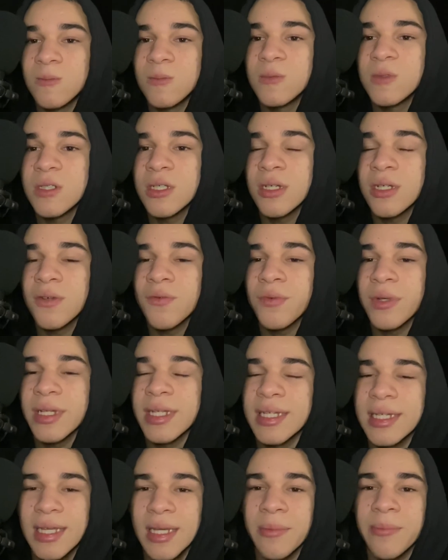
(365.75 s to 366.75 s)
Couldn't really
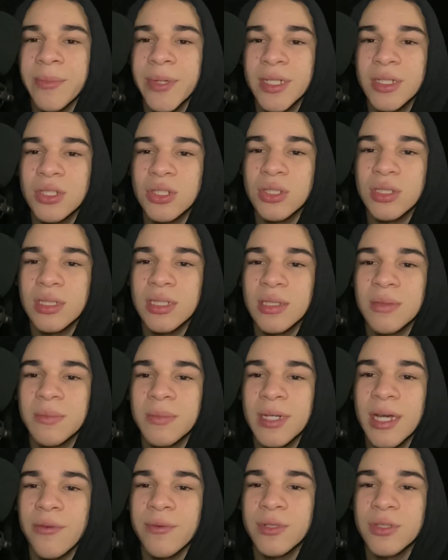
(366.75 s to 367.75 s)
get much sleep.
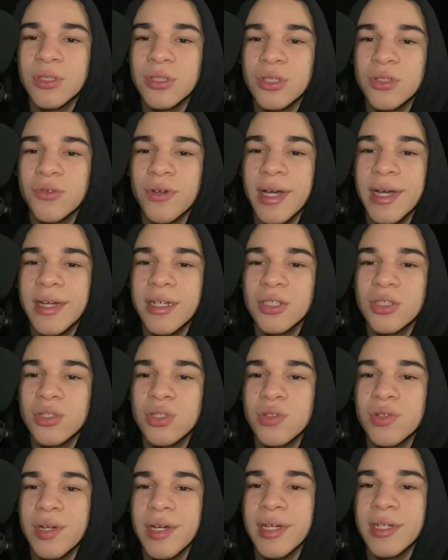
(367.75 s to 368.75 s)
I would just crash and
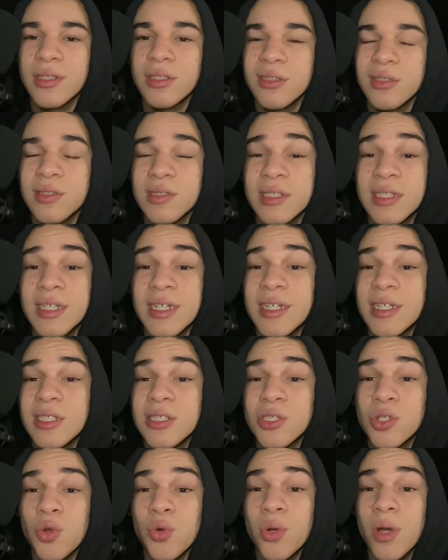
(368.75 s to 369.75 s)
crash.
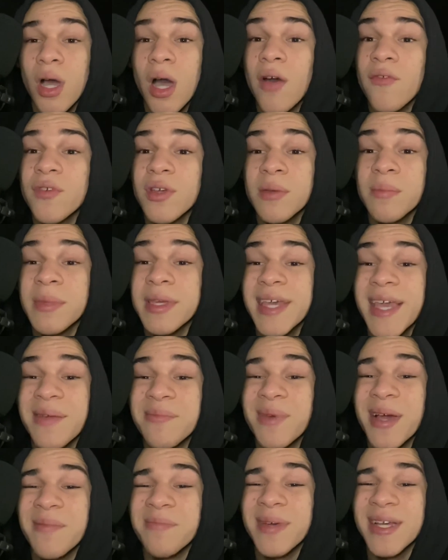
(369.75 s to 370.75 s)
So coffee became
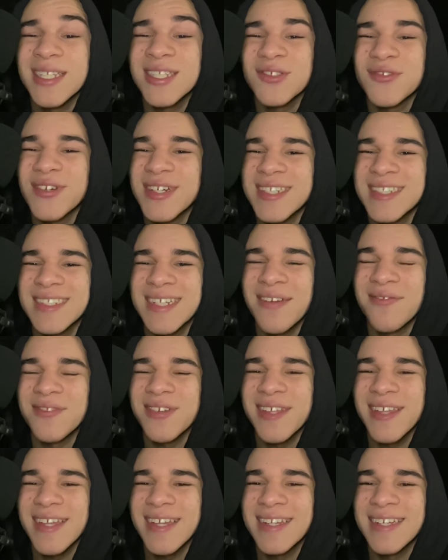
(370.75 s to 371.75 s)
my best friend after that.